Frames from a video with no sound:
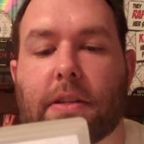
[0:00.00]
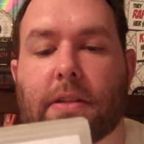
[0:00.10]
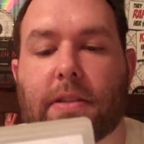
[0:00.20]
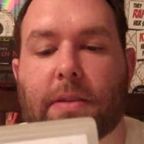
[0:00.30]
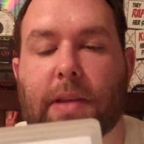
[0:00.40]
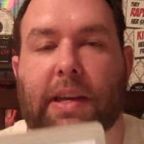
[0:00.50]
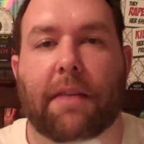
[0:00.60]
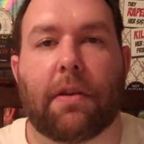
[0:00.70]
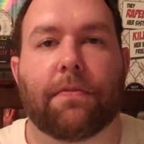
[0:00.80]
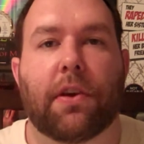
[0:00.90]
It seems like
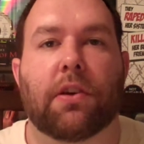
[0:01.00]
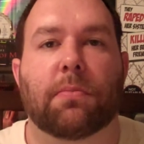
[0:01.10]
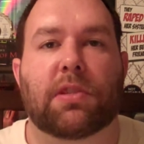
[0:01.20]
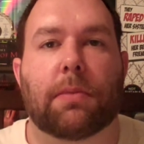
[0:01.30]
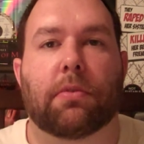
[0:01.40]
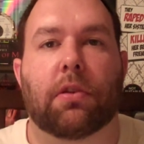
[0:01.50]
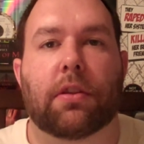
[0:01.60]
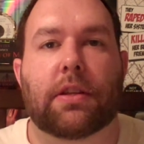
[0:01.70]
every film similar to